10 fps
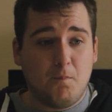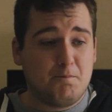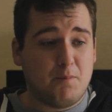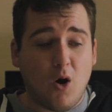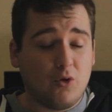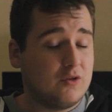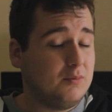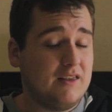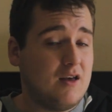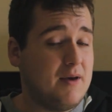
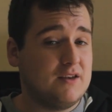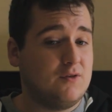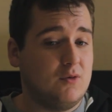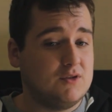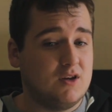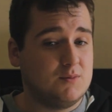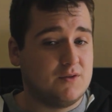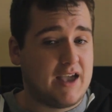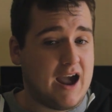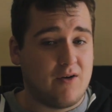possibly their best film in terms
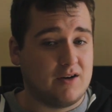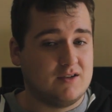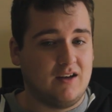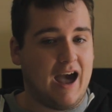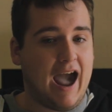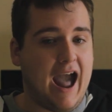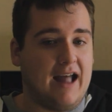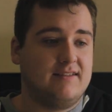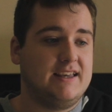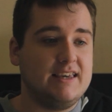of character,
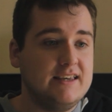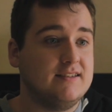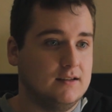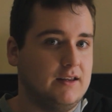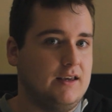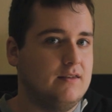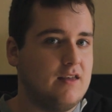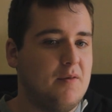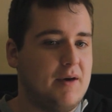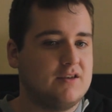and easily
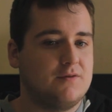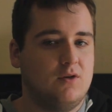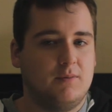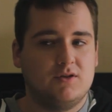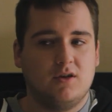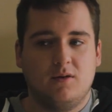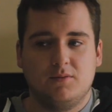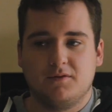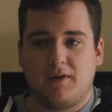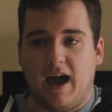their best film in
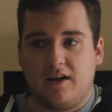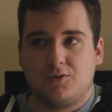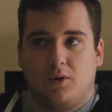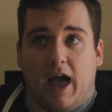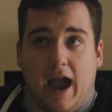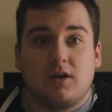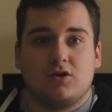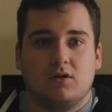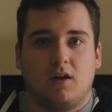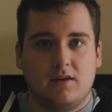terms of actual
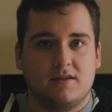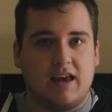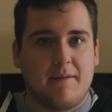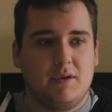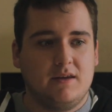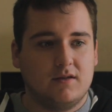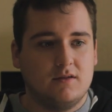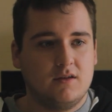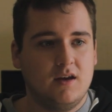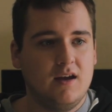action and set
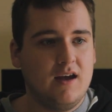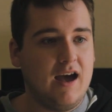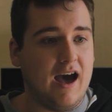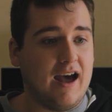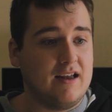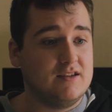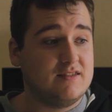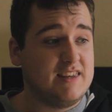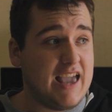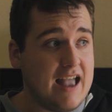pieces. And
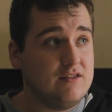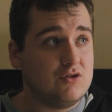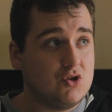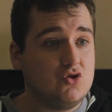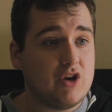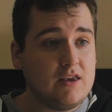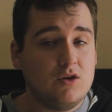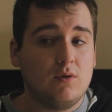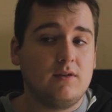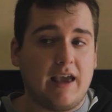the end
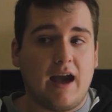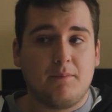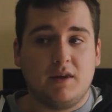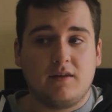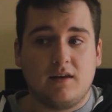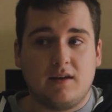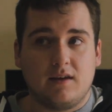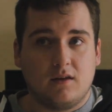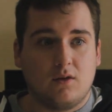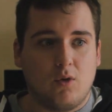genuinely had me
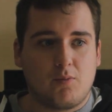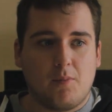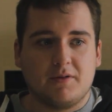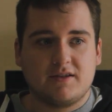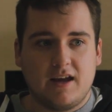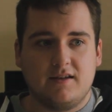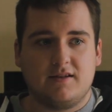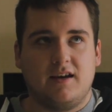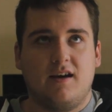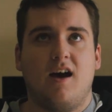thinking that there were proper stakes
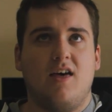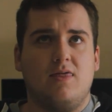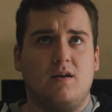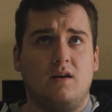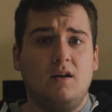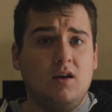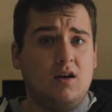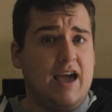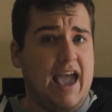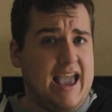here, and that
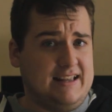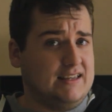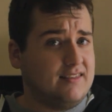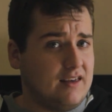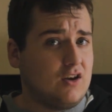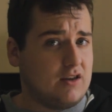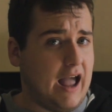anything could